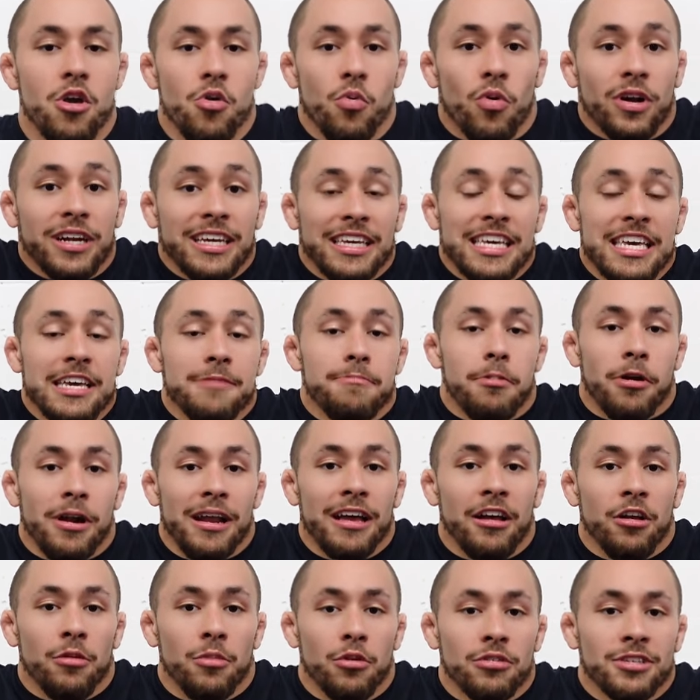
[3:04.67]
We wanna keep our
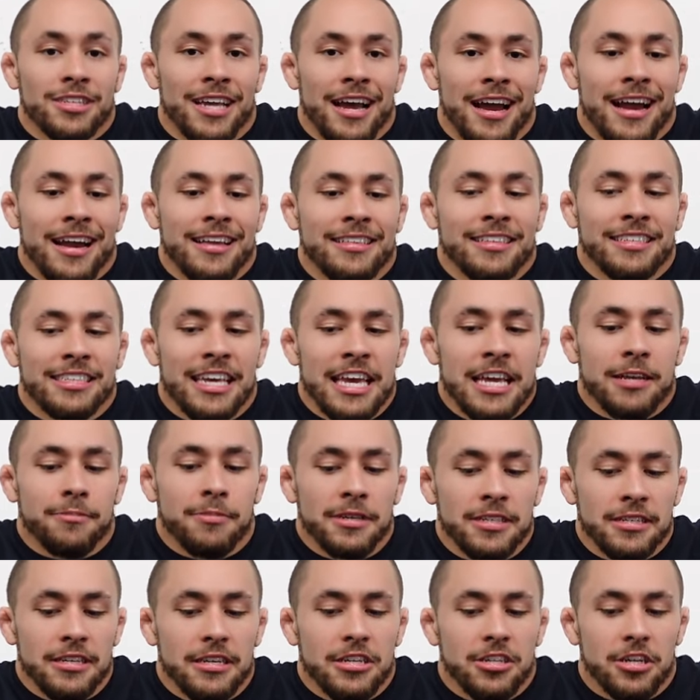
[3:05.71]
elbows high in this hang
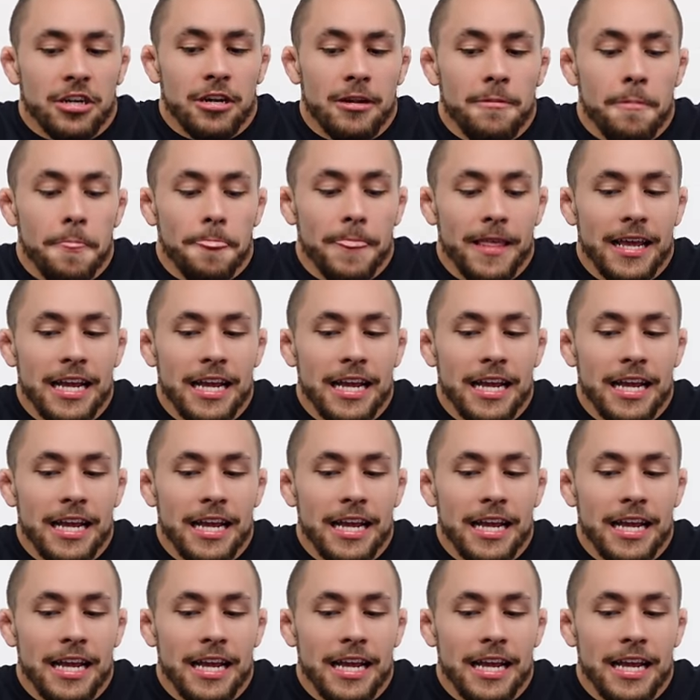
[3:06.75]
position